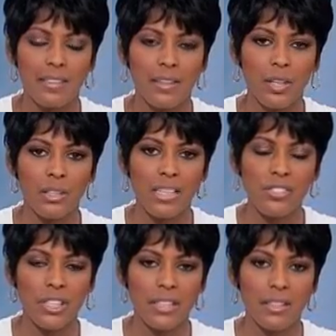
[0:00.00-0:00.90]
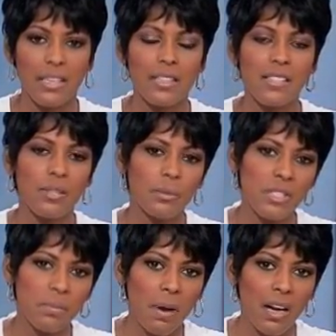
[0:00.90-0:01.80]
that they are alleging here. It is the
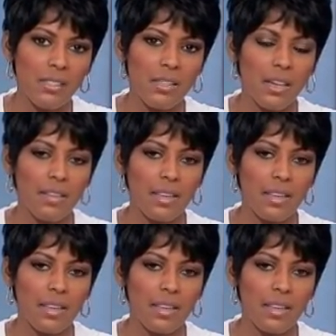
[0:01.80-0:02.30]
response